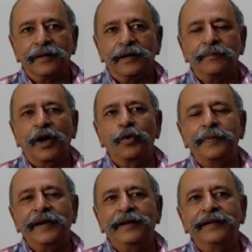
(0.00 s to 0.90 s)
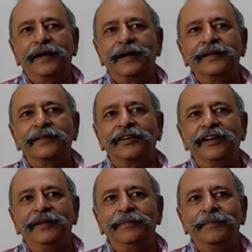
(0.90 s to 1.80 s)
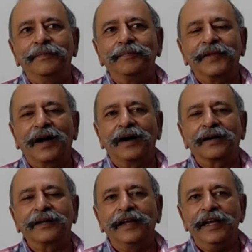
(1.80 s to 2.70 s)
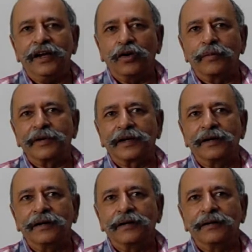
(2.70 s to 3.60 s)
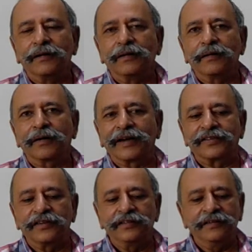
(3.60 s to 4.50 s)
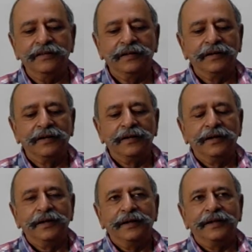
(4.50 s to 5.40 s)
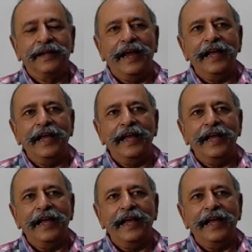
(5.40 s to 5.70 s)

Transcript: In my opinion, the other three are the economic crisis, the